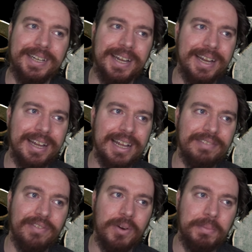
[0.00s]
uh, and
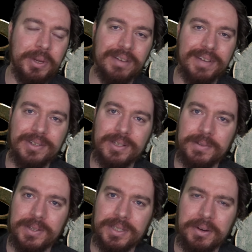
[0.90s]
form the Young Avengers.
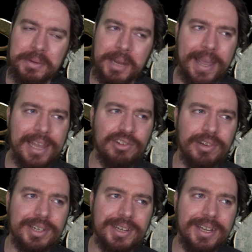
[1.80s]
Because, you know, we had
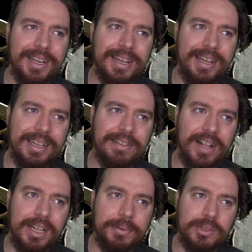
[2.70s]
Patriot in
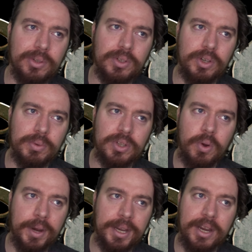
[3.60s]
Falcon and the Winter Soldier who was
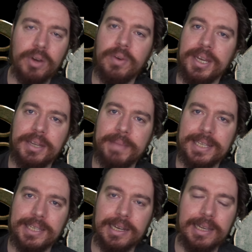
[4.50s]
nowhere near ready,
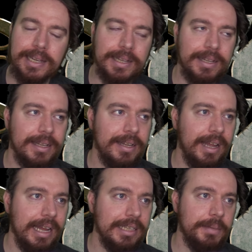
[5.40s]
basically,
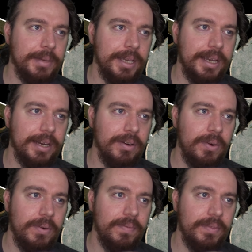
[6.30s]
uh, to be a
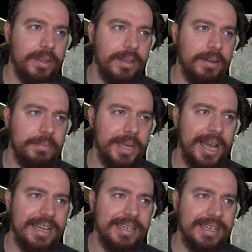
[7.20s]
hero. We
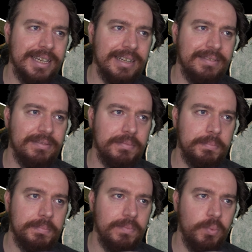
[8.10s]
had uh,
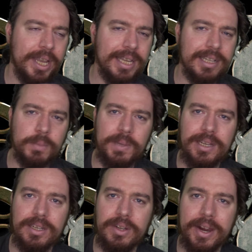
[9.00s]
Wicked and
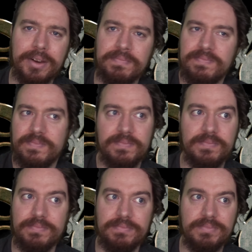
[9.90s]
Speed, who are,
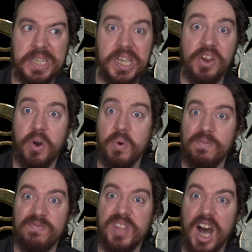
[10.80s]
you know,
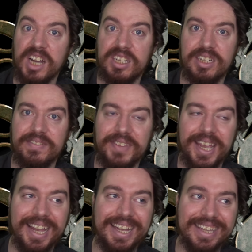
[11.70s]
not
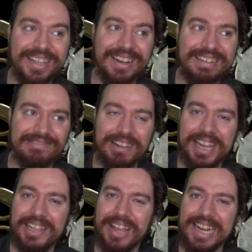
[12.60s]
not
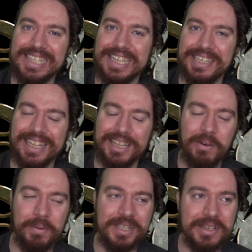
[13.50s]
real, not existent at the
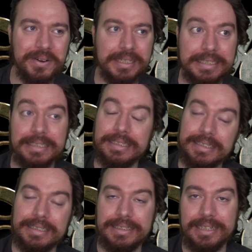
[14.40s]
moment. So,
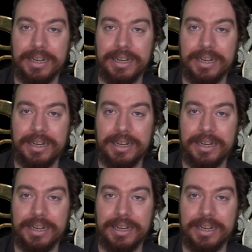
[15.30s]
you